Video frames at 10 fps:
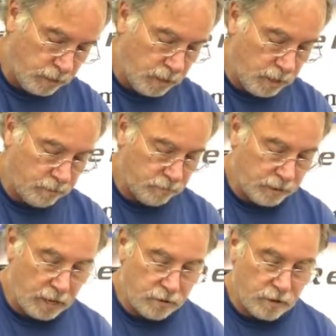Okay, so
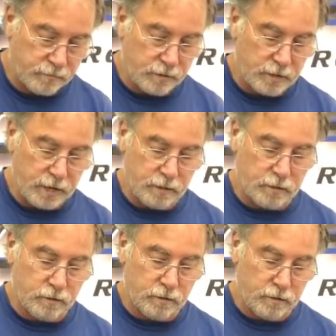now you have to
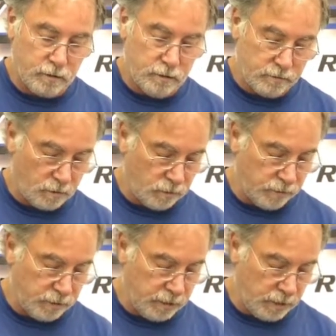tighten this all the
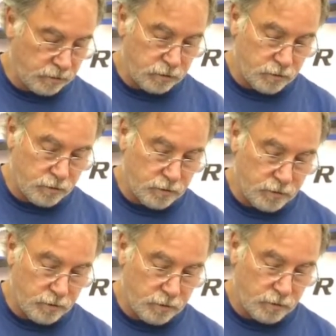way down to do
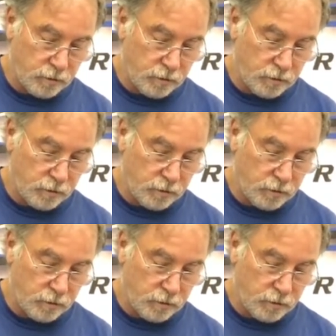your